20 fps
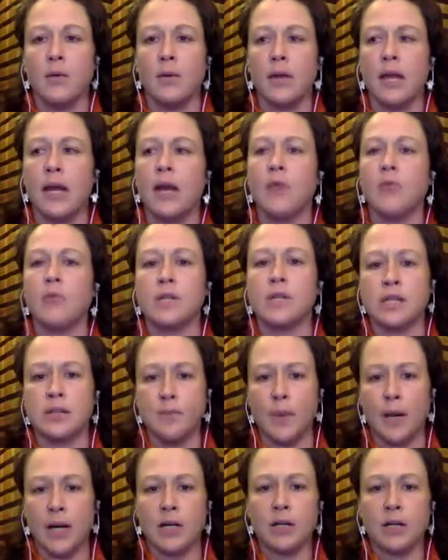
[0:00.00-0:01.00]
Can I
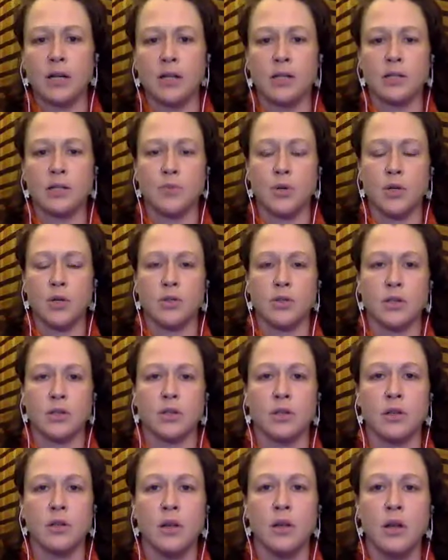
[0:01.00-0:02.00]
respect this
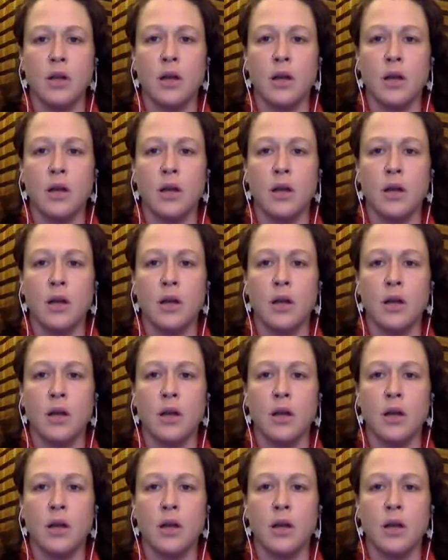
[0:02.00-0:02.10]
person?